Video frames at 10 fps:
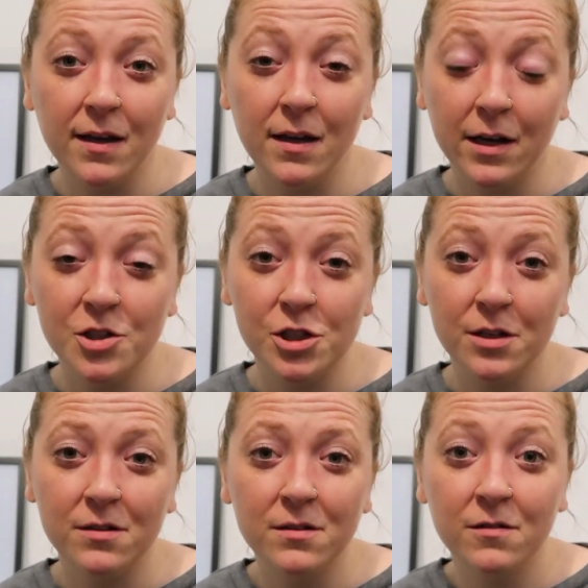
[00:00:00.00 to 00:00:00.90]

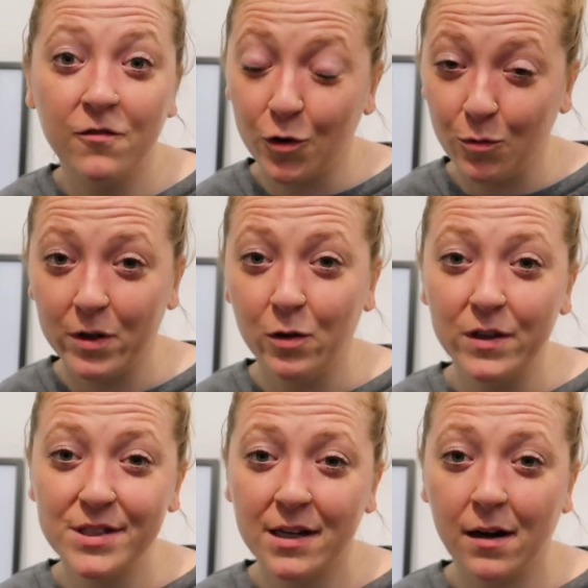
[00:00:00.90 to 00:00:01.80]
connection for real
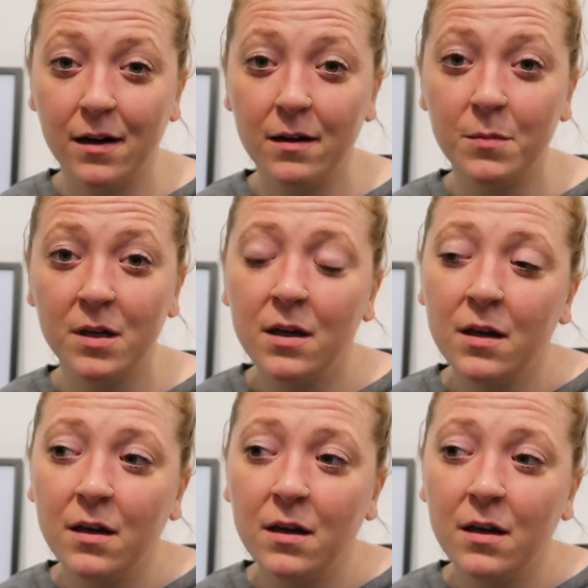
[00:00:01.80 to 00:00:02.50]
this time